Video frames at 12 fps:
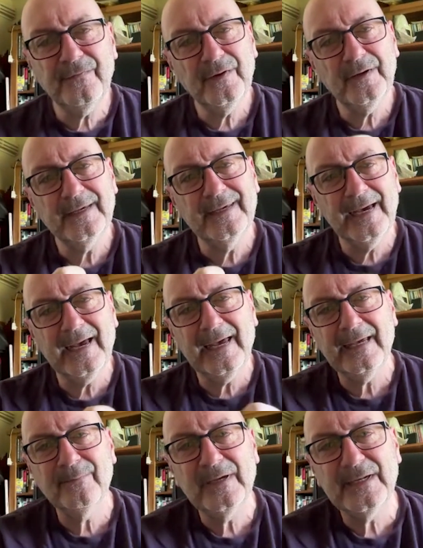And a kind
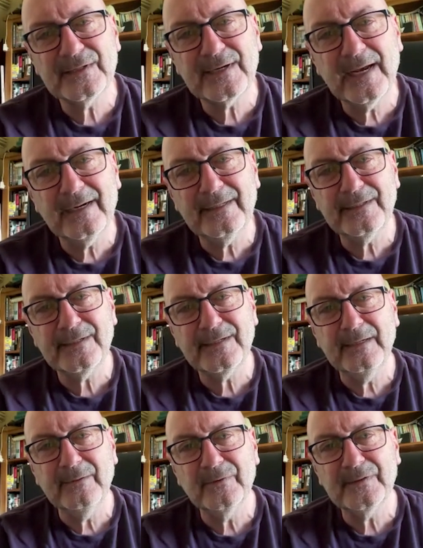of a gang
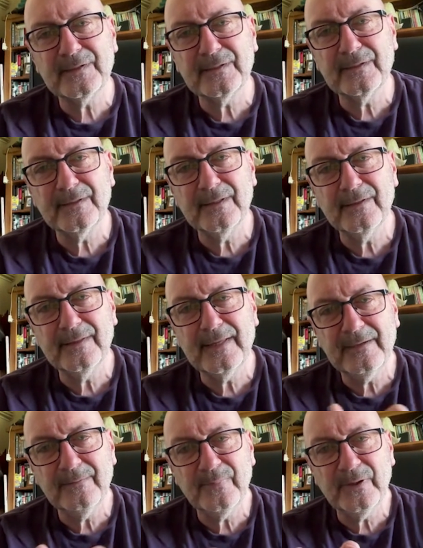mentality
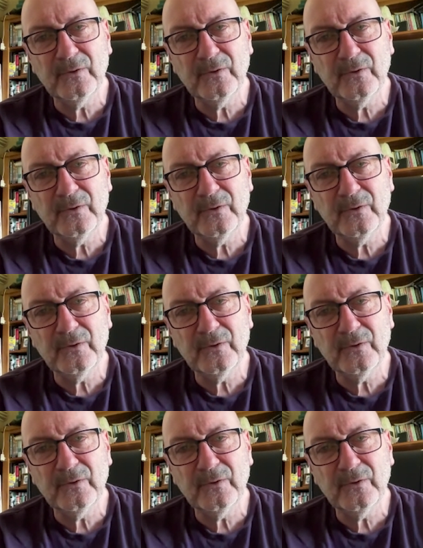was